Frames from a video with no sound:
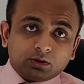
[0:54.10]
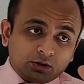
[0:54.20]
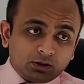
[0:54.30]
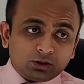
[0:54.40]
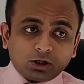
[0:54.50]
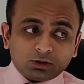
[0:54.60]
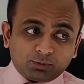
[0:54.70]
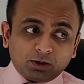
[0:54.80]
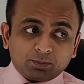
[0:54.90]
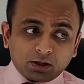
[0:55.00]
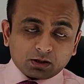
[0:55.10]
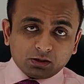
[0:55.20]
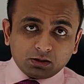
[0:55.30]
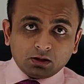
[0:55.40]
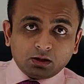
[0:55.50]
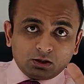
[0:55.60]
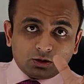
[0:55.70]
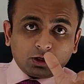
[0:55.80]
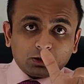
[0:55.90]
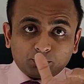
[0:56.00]
it. You got the brake pedal,
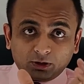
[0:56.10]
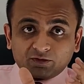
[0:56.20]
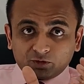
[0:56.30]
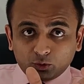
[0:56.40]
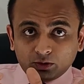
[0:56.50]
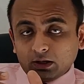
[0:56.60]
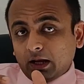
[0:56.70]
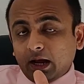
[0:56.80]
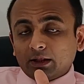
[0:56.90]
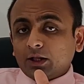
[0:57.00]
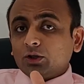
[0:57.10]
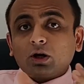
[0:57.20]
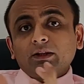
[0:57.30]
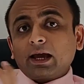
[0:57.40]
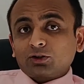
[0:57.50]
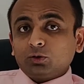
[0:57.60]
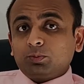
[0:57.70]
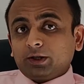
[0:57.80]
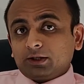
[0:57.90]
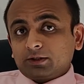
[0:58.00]
you got the brake fluid, and then you got the actual
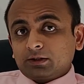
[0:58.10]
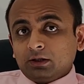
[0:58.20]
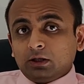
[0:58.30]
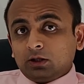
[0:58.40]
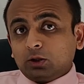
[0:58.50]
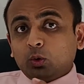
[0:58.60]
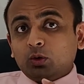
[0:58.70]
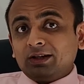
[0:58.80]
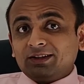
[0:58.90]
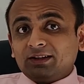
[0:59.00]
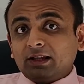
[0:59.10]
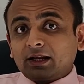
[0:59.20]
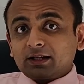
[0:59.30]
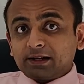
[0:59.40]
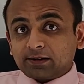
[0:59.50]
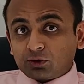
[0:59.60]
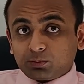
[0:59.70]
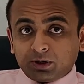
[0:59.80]
brakes. The only thing that connects your